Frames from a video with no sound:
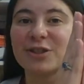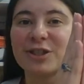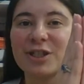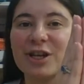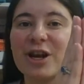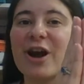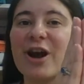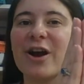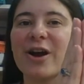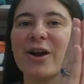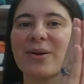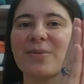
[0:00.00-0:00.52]

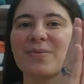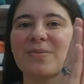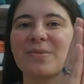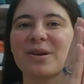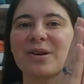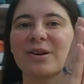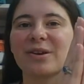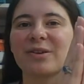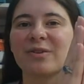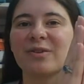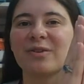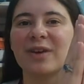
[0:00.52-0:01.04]
charm.
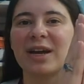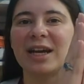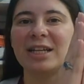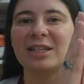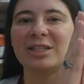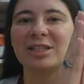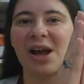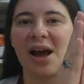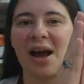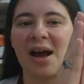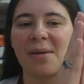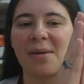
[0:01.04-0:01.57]
Great
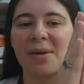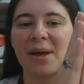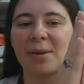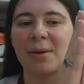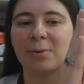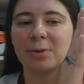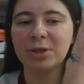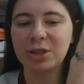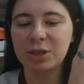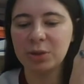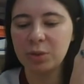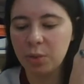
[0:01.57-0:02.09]
job. And
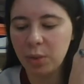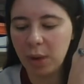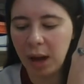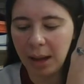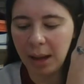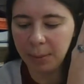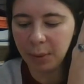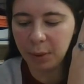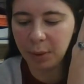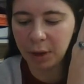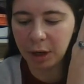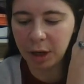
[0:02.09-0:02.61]
we'll do
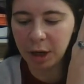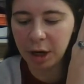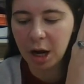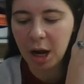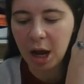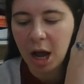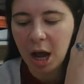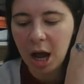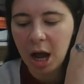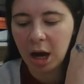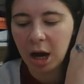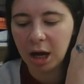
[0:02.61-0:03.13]
one more.
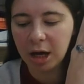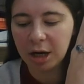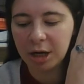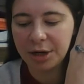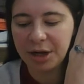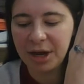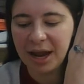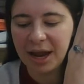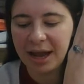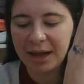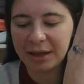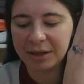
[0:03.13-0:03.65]
Our
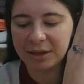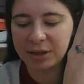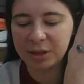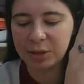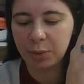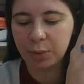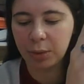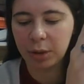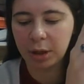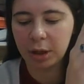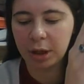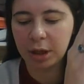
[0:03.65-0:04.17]

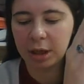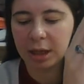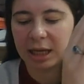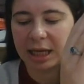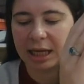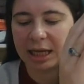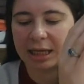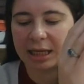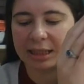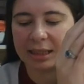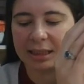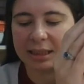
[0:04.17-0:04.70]
next word
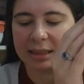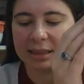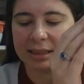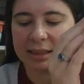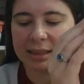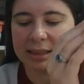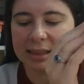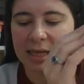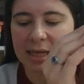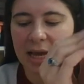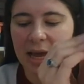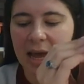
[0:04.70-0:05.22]

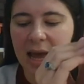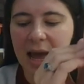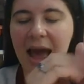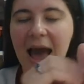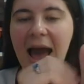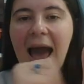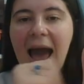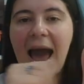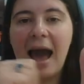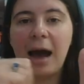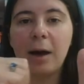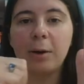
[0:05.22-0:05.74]
is
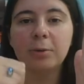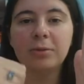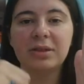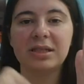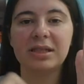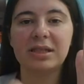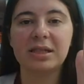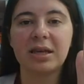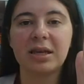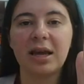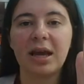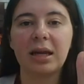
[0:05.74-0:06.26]

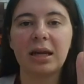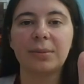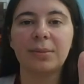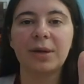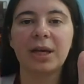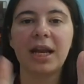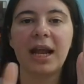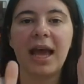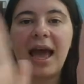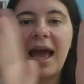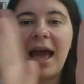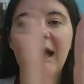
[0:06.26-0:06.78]
out. And I'm
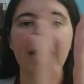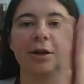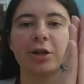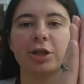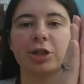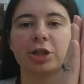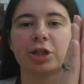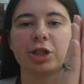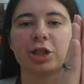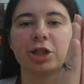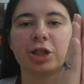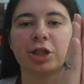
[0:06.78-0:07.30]
going to add
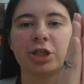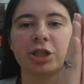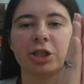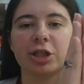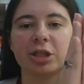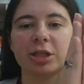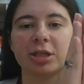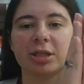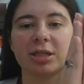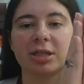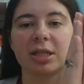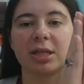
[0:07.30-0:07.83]

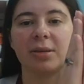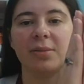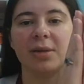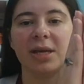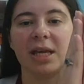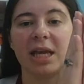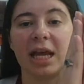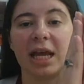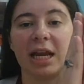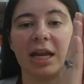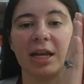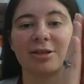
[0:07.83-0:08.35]
sh to the
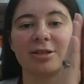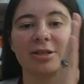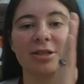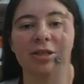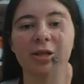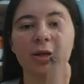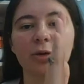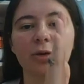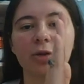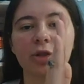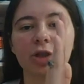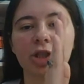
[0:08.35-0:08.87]
beginning.
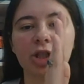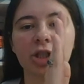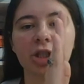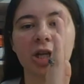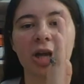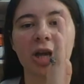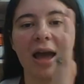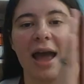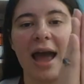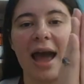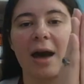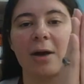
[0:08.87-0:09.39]
So sh,
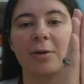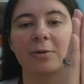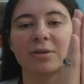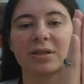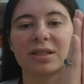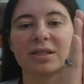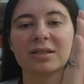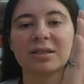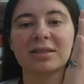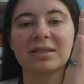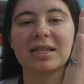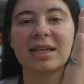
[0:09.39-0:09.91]

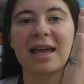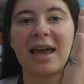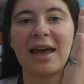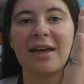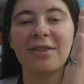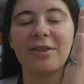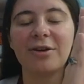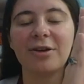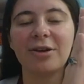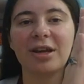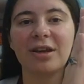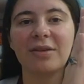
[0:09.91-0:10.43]
out,
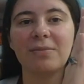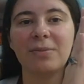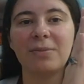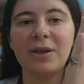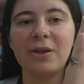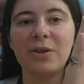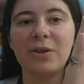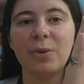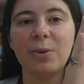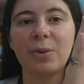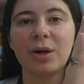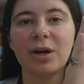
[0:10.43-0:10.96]
together. Give
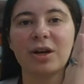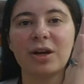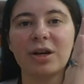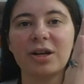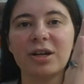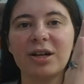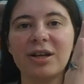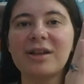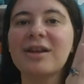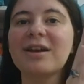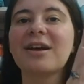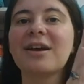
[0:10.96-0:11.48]
me the word